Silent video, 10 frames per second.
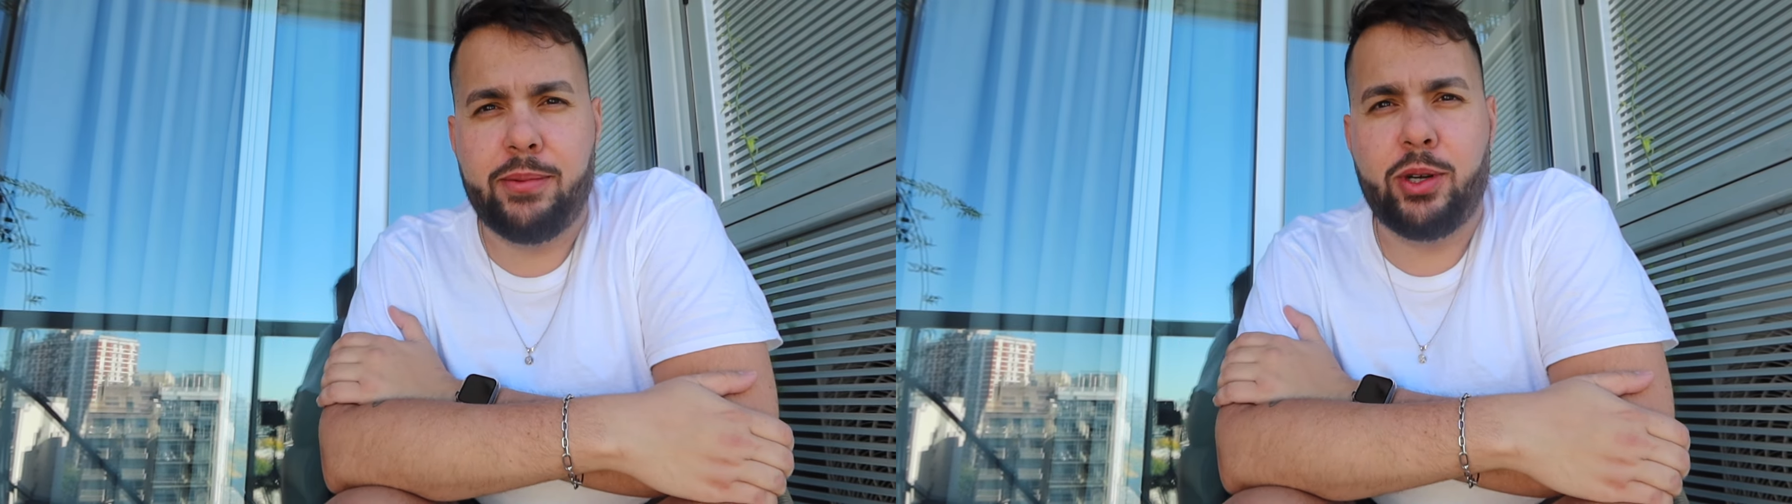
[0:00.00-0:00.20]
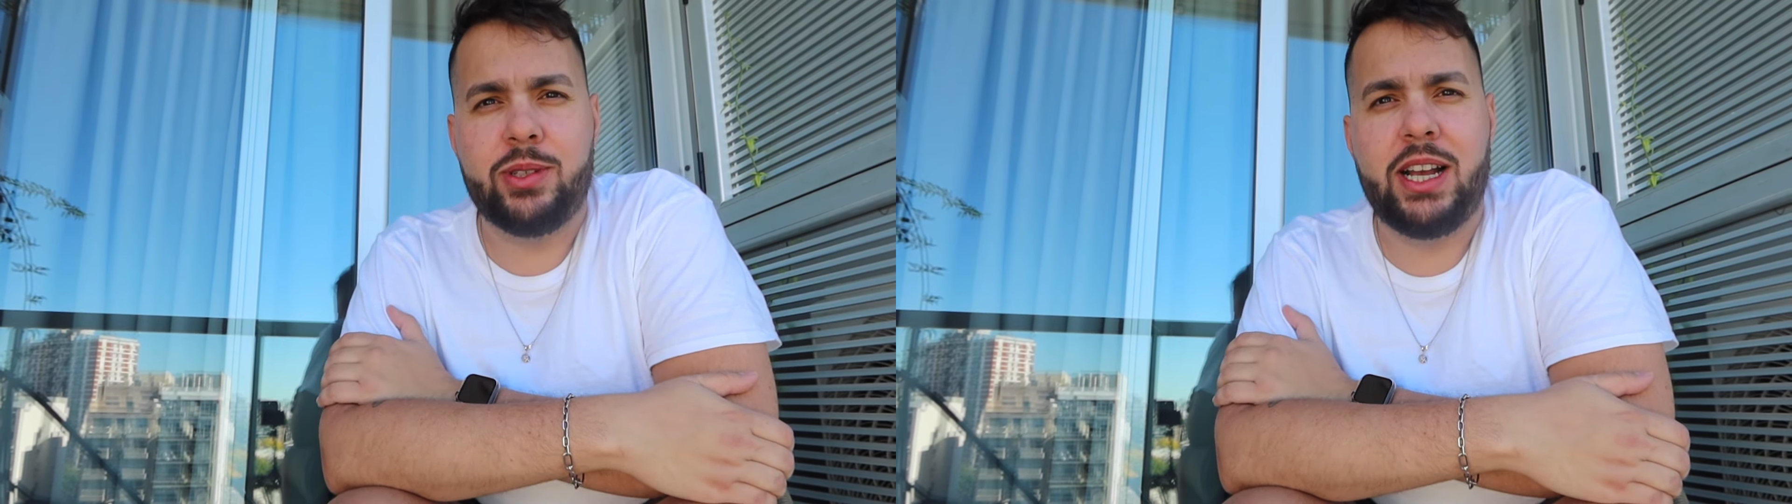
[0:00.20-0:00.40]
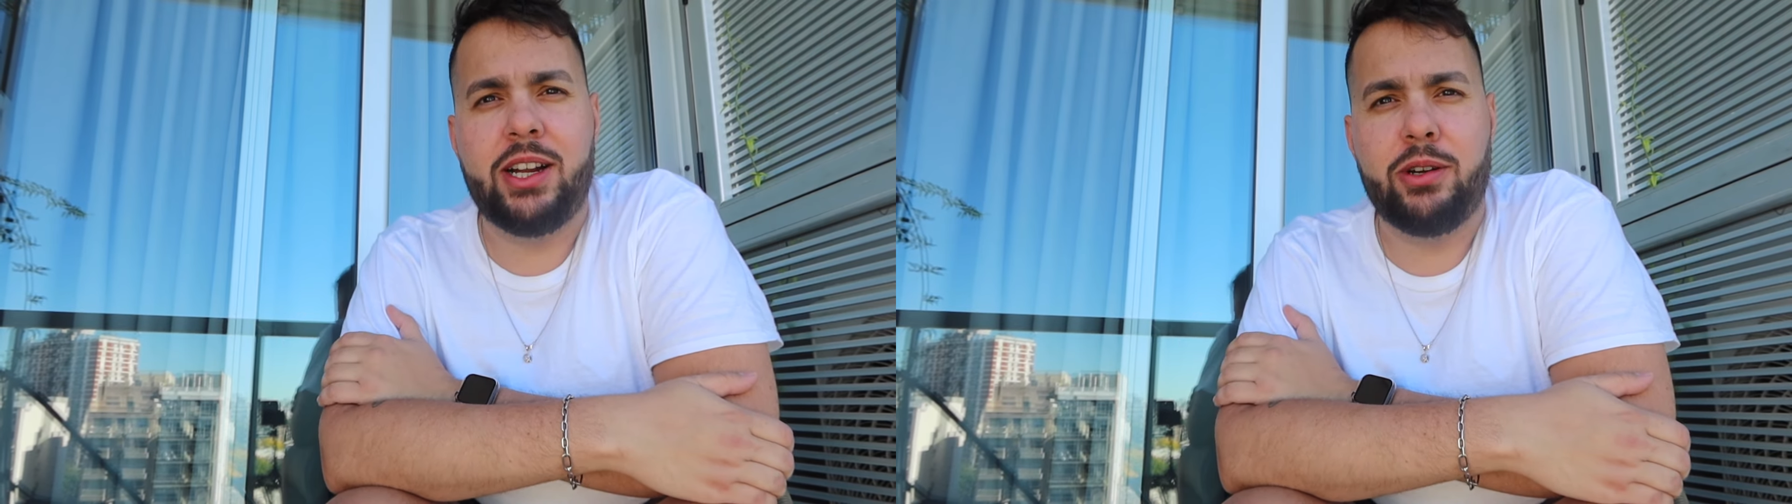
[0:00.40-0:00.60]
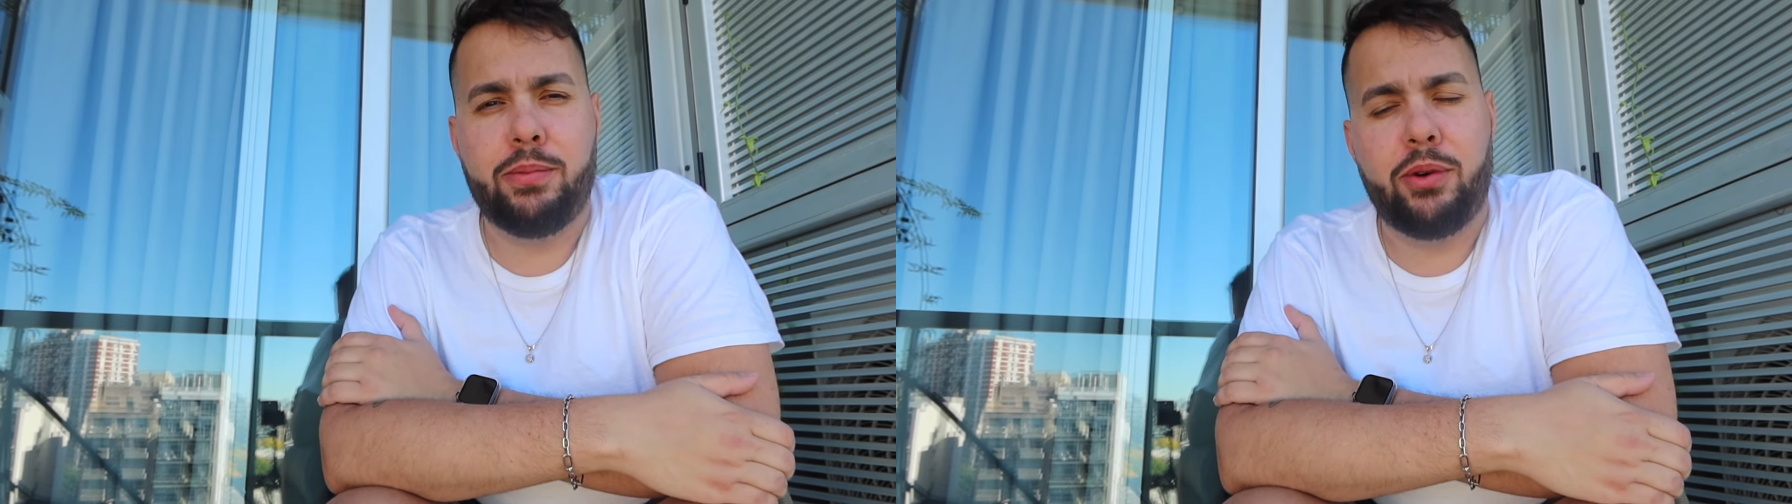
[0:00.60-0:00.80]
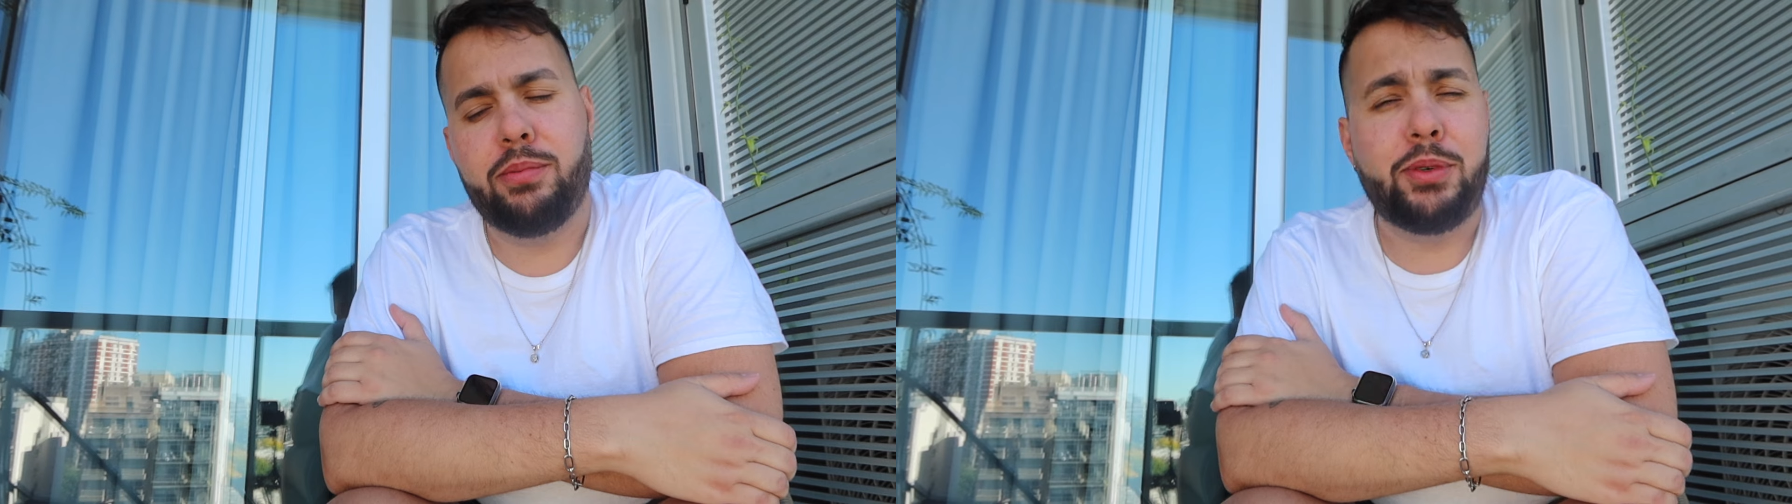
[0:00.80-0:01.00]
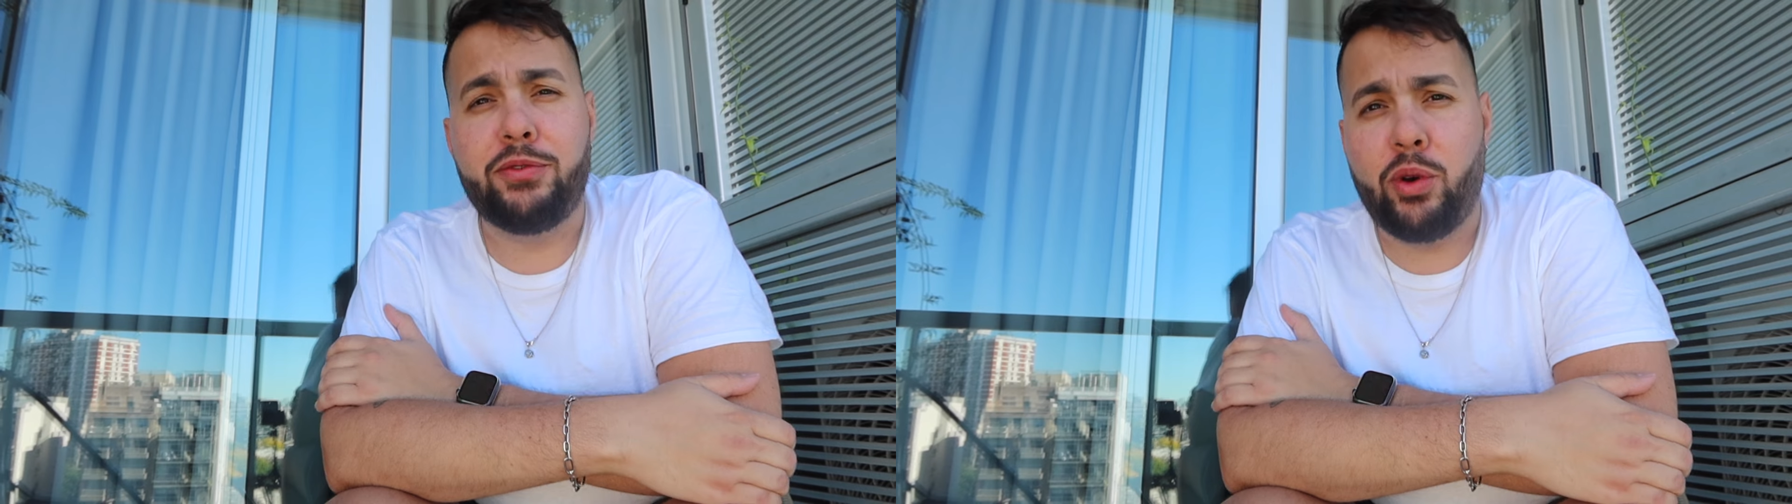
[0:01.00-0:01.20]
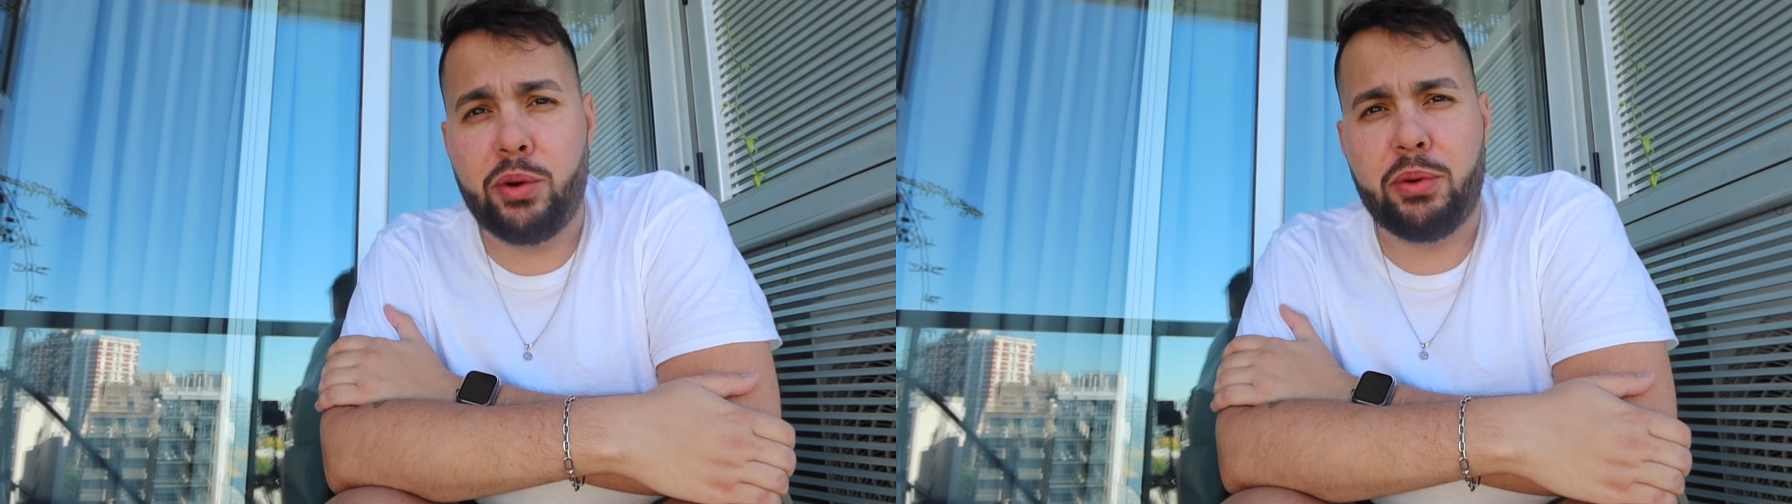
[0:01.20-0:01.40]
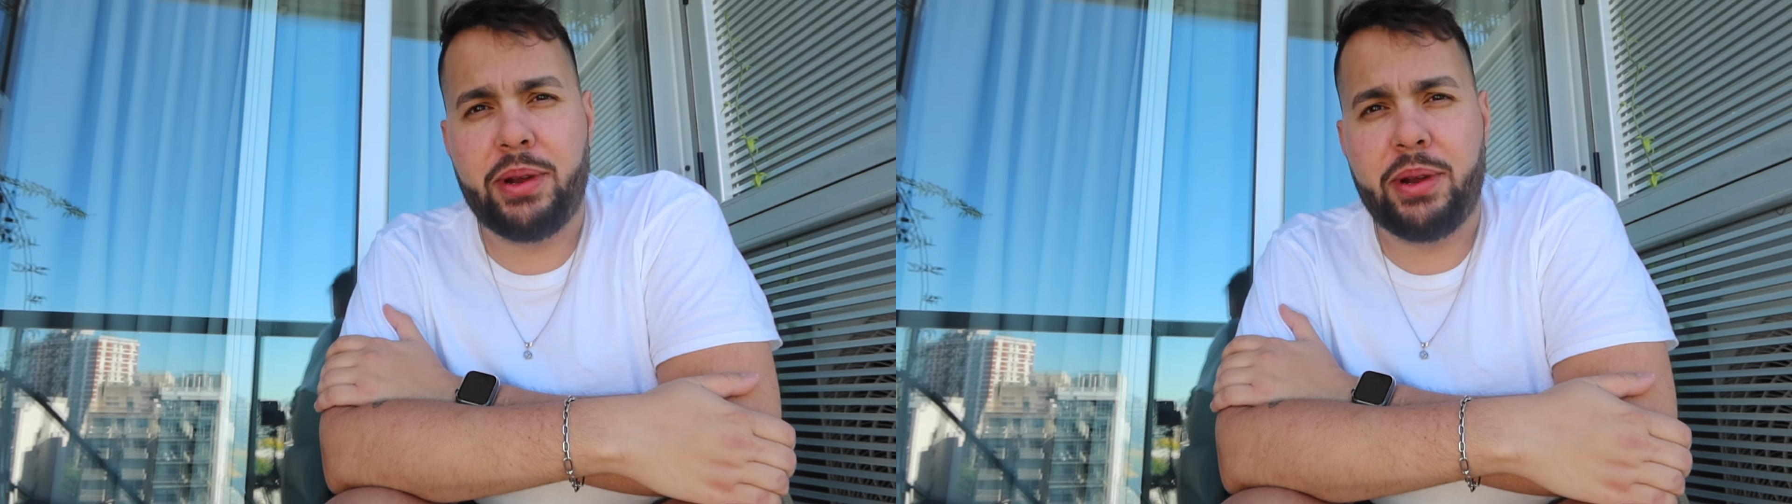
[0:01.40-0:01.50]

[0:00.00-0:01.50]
Bogota airport before we